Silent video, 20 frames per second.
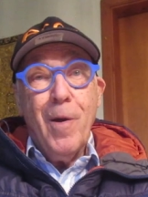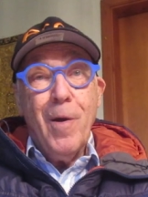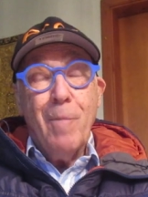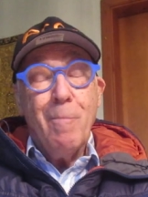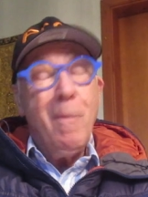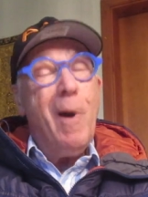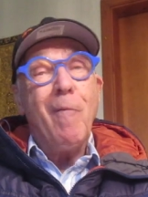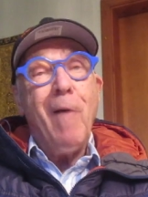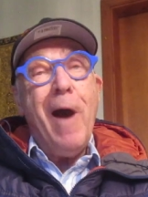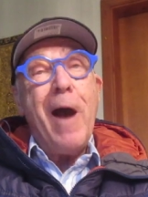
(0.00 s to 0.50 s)

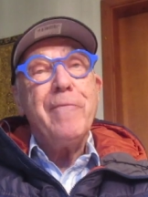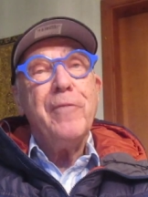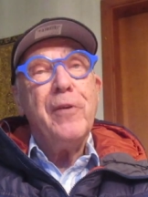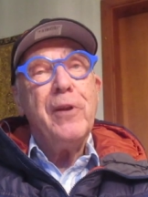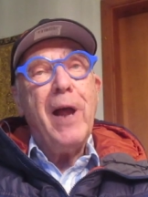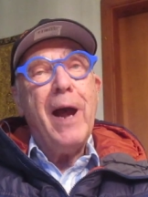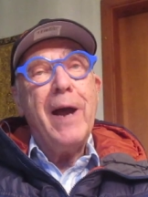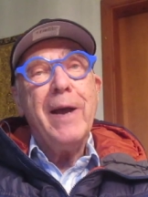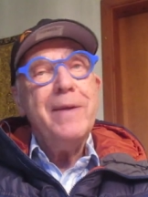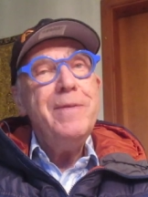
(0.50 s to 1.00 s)
My wife
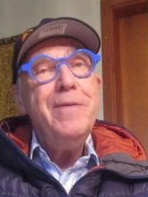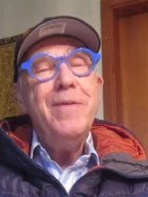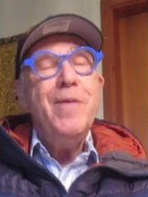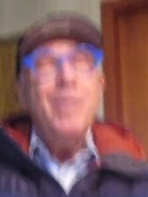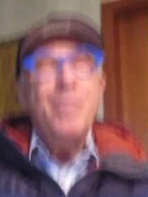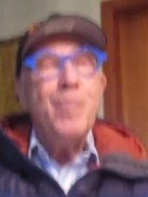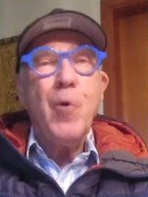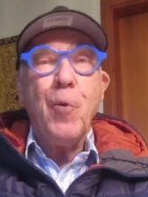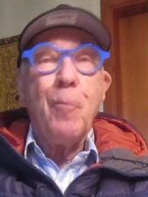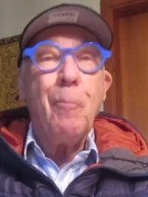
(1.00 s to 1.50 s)
and
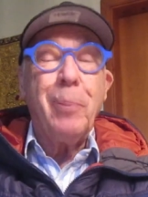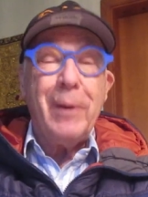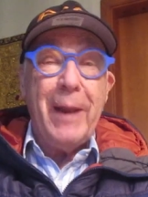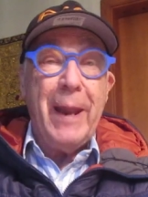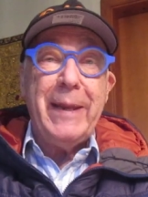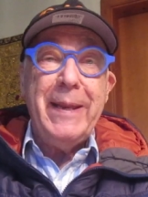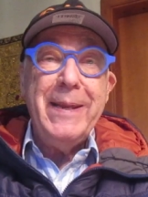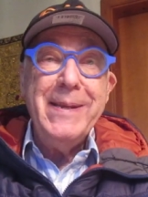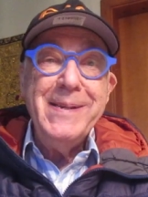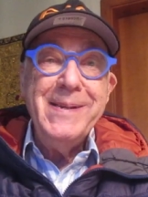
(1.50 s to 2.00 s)
I were
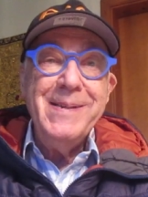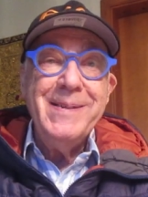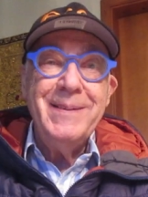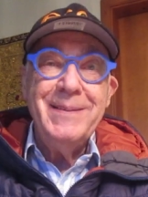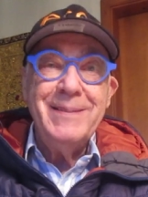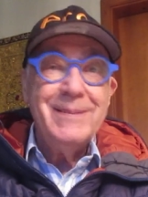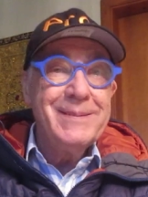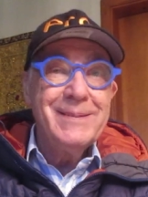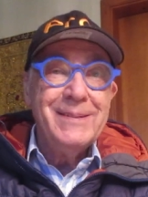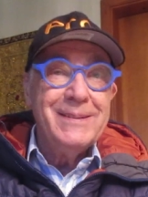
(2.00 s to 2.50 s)
planning
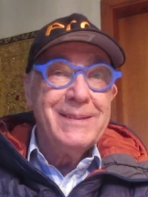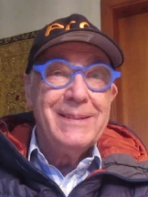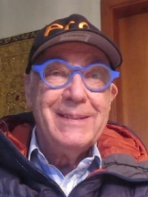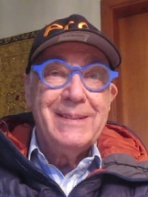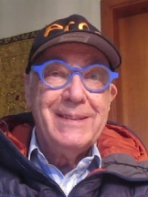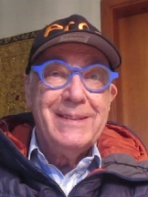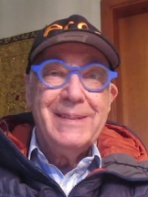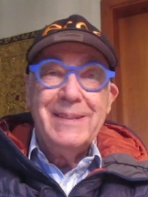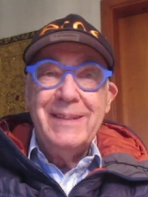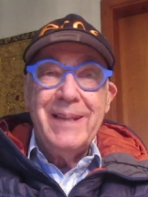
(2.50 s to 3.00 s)

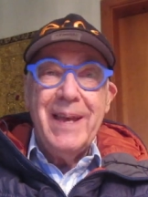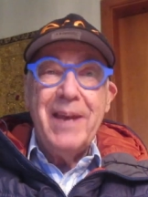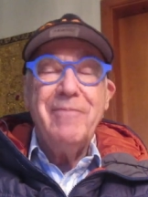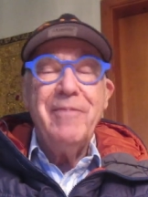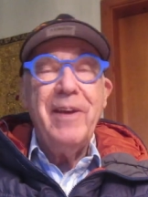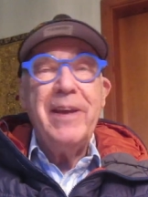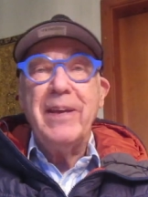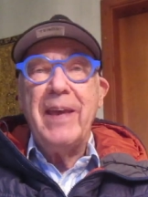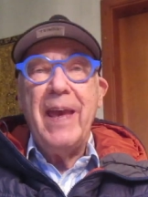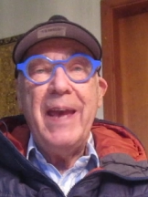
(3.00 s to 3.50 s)
a
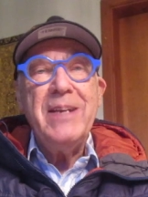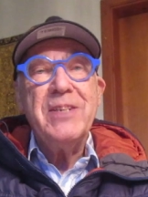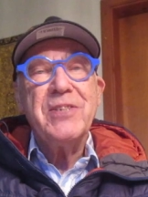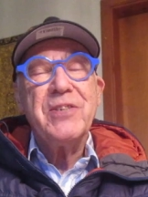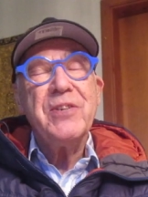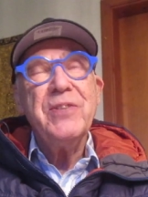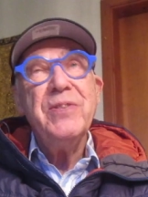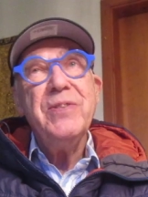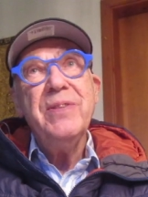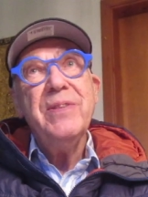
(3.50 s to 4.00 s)

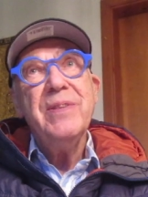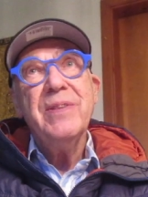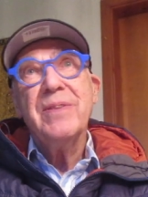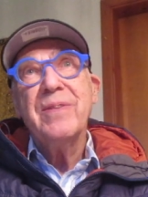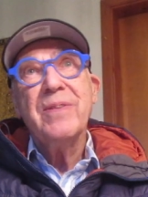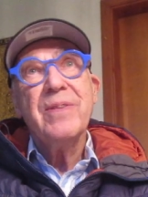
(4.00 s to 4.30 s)
vacation